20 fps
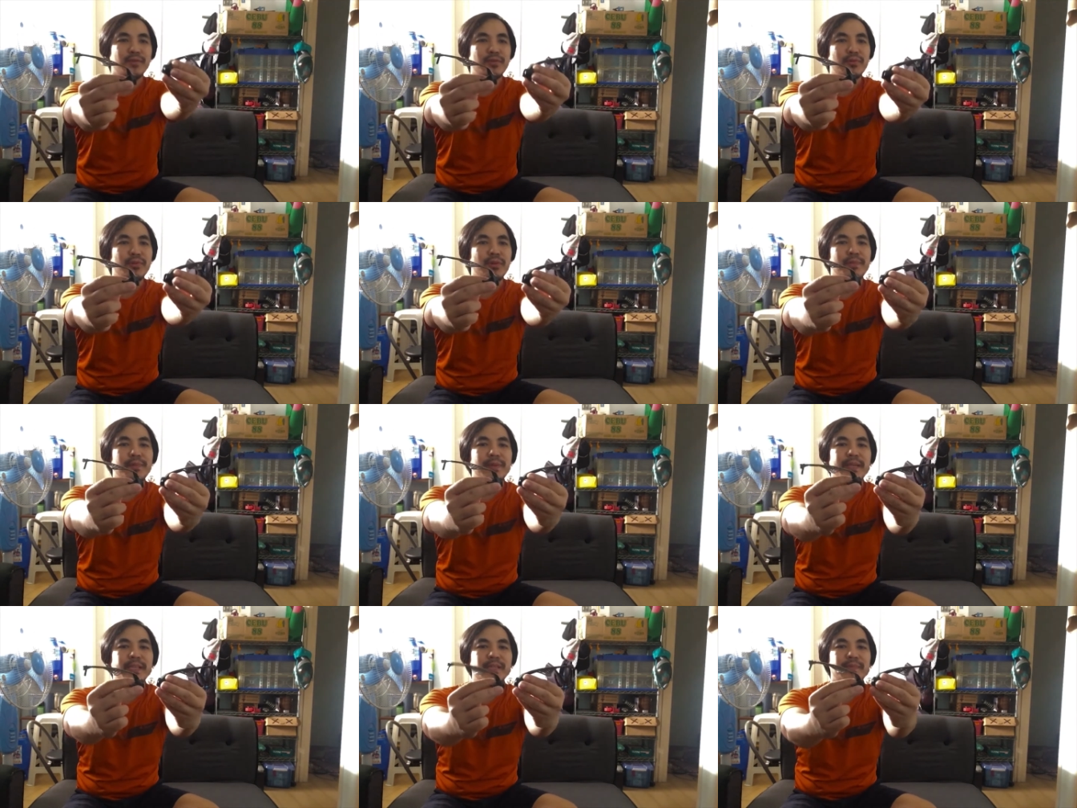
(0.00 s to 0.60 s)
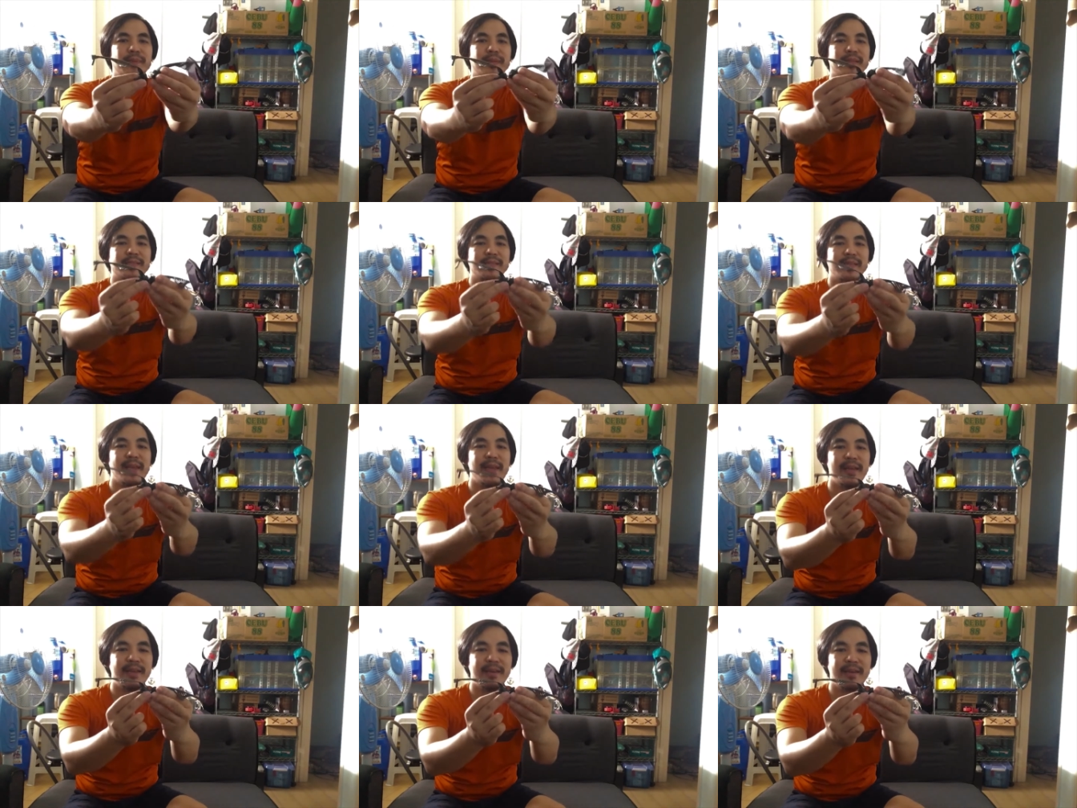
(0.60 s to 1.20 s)
replacements,
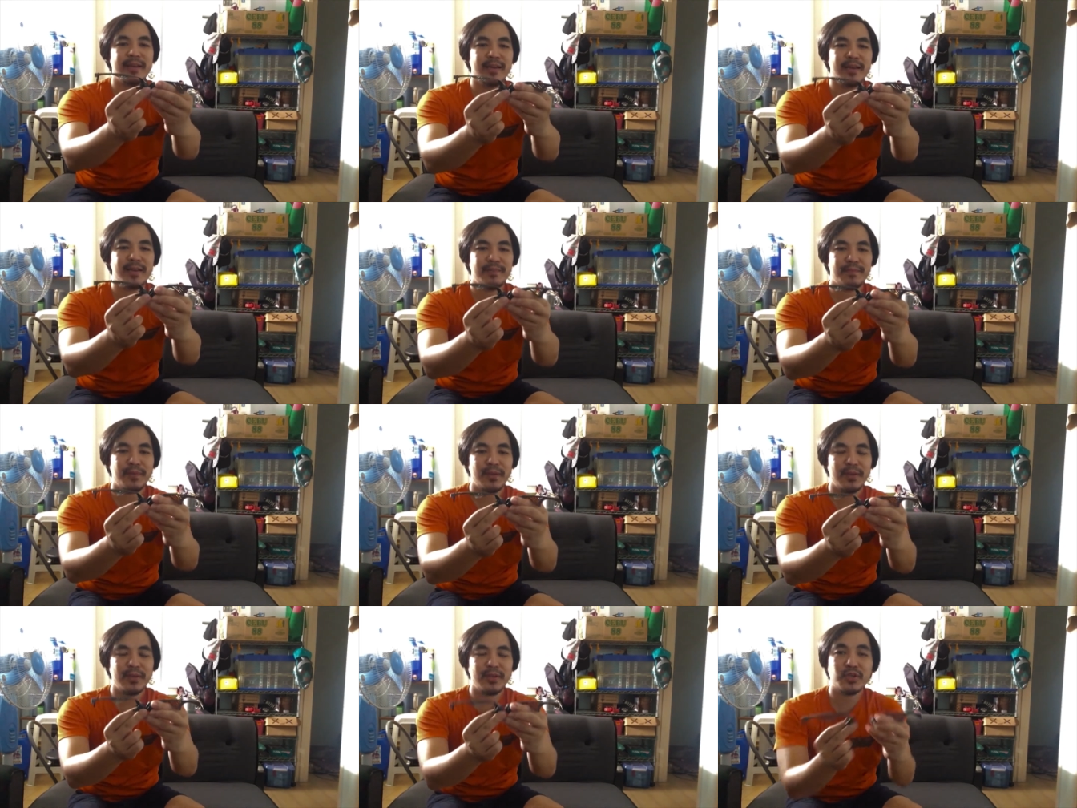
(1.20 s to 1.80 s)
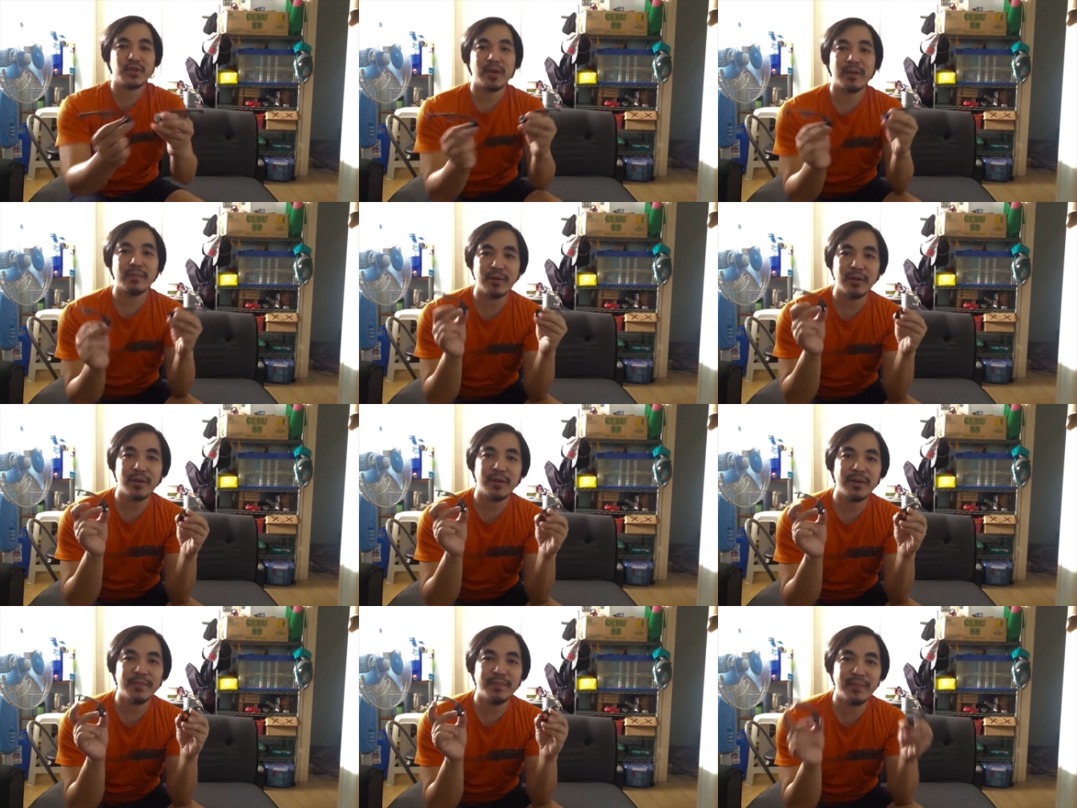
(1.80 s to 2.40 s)
and I'm pretty sure I'm
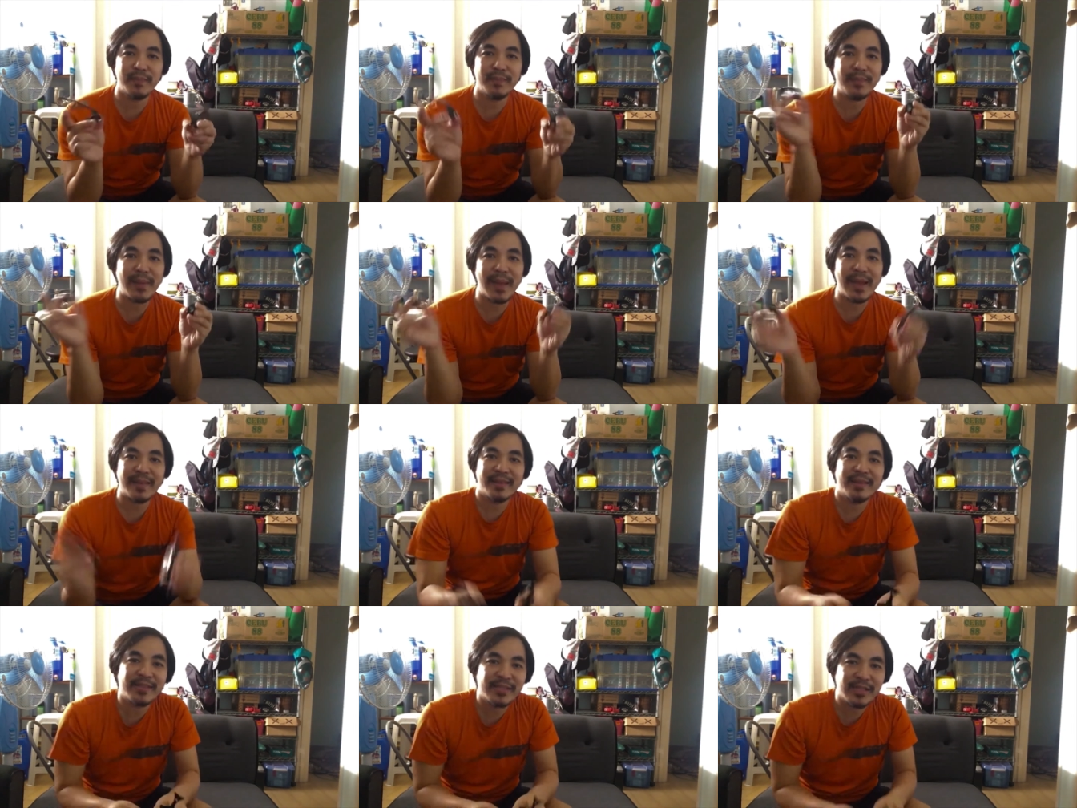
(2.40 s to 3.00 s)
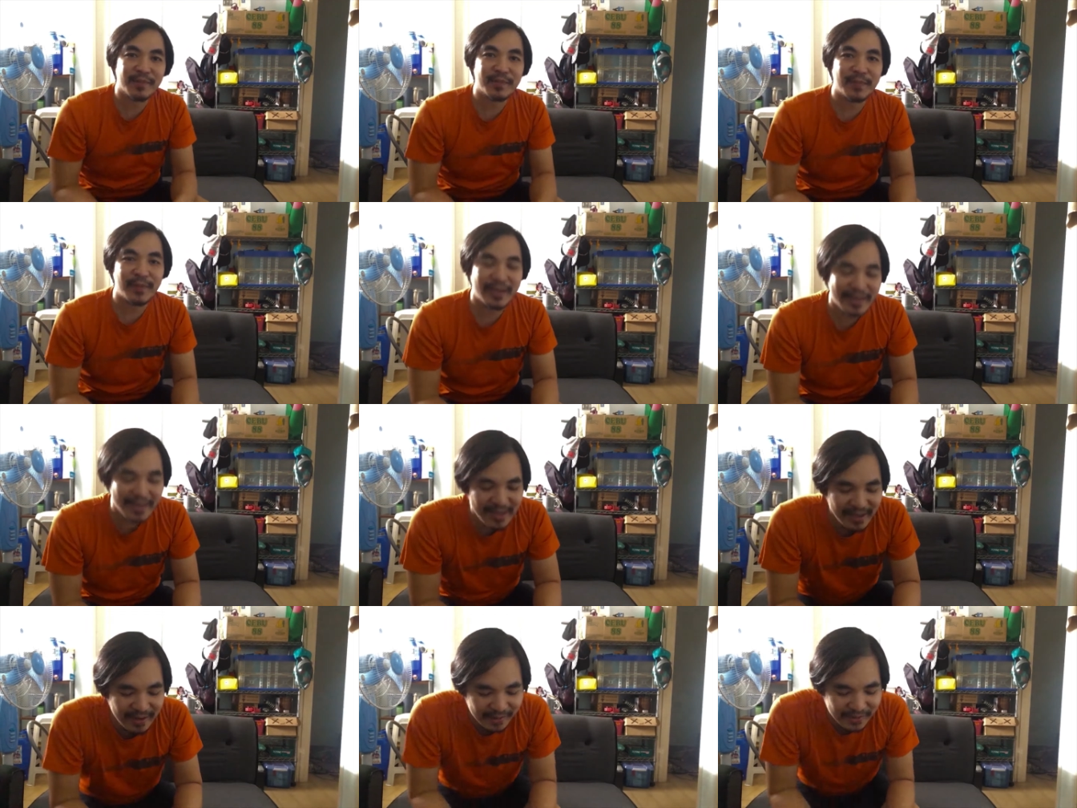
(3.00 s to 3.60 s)
gonna bang this up
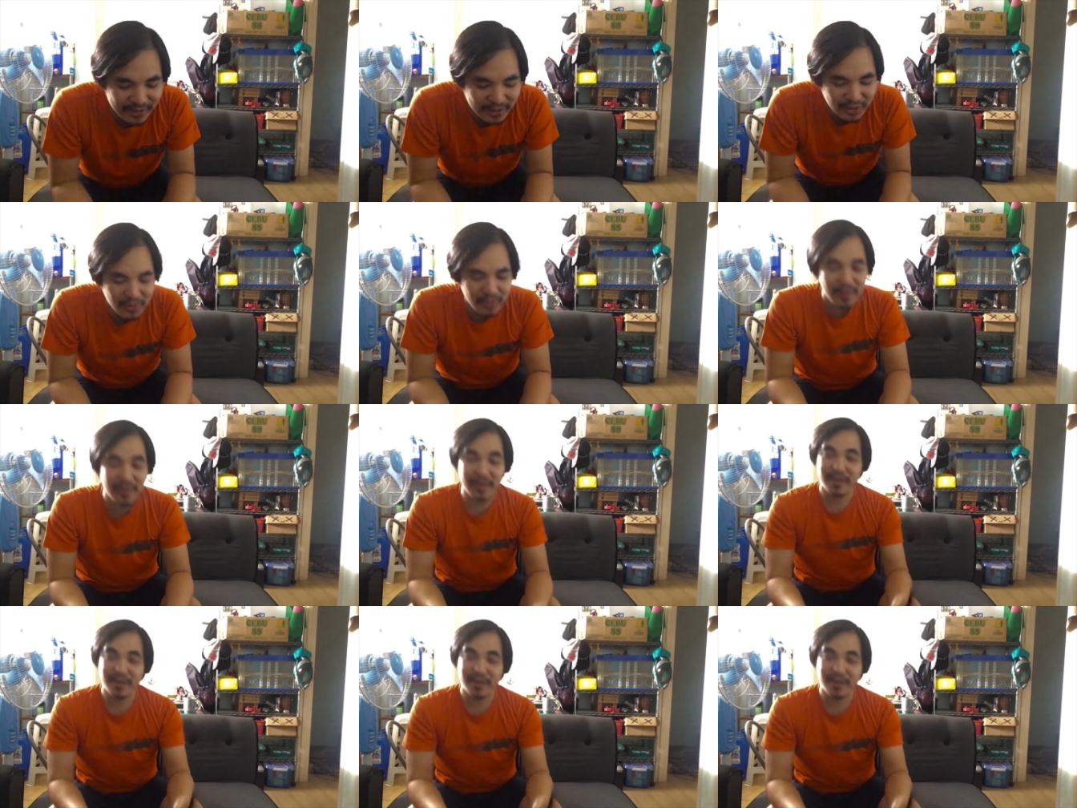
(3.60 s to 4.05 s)
again. So